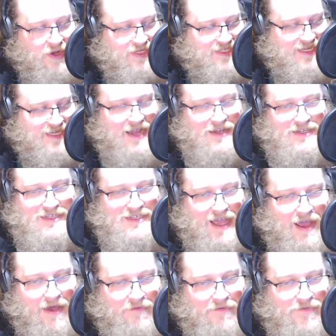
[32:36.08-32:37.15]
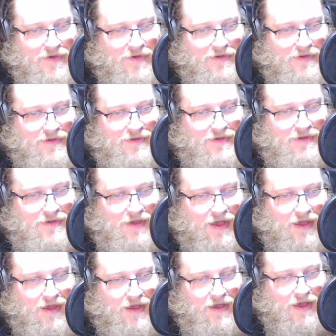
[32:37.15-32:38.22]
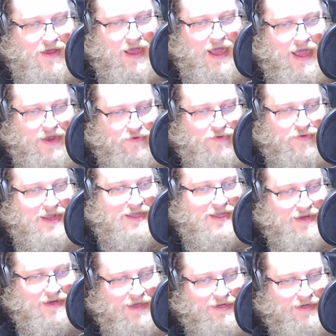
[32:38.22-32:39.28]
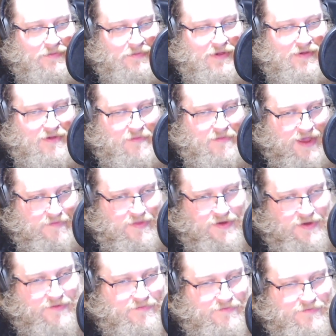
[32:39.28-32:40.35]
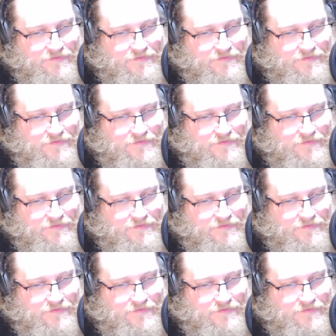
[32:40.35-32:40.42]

tend to have a high ranking lineup, in my opinion.